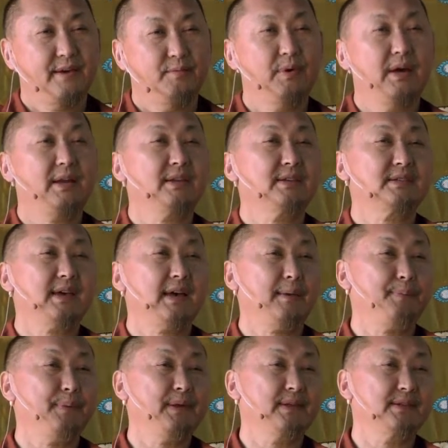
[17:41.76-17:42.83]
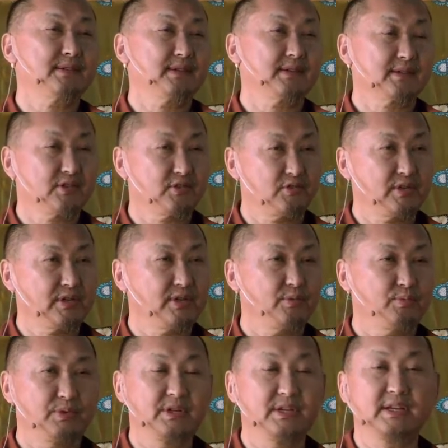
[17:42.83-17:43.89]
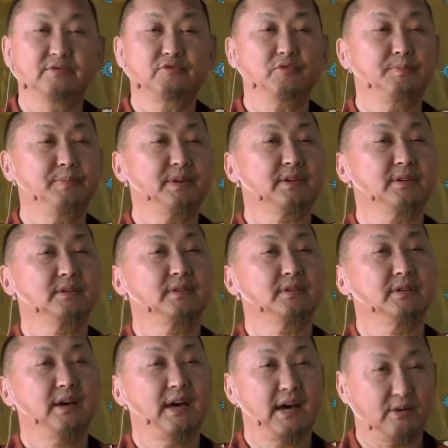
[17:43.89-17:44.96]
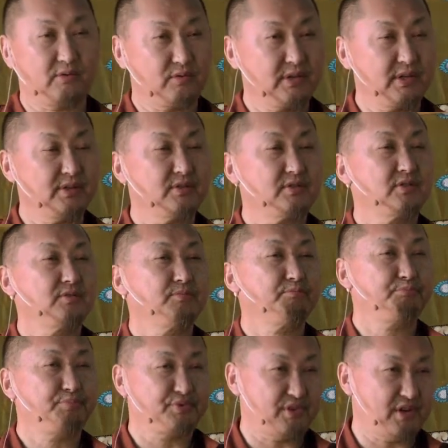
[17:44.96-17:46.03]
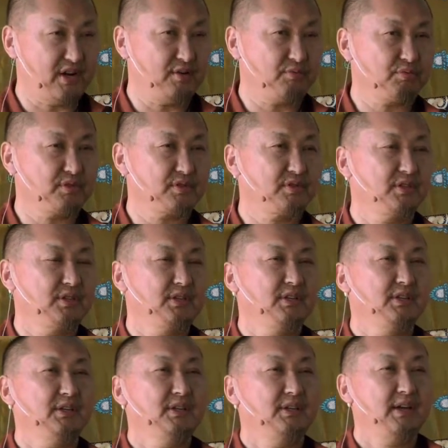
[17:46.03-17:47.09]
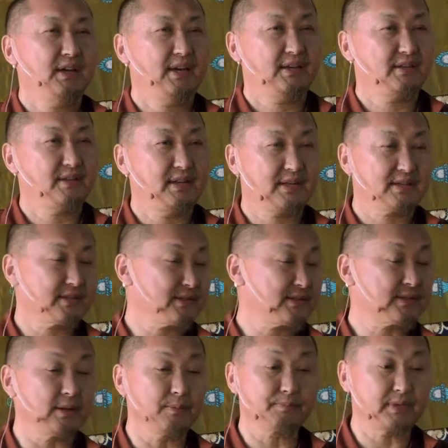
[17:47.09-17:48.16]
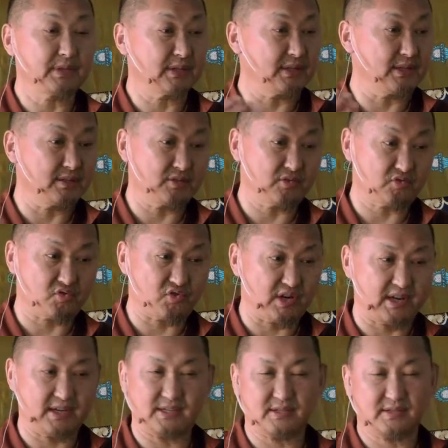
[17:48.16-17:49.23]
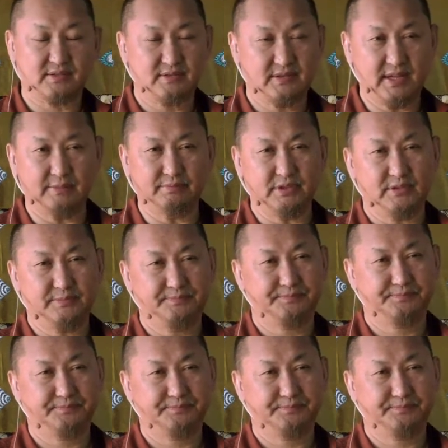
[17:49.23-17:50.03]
One is happiness occurring, we never become arrogant, proud, and like something is strange. Never.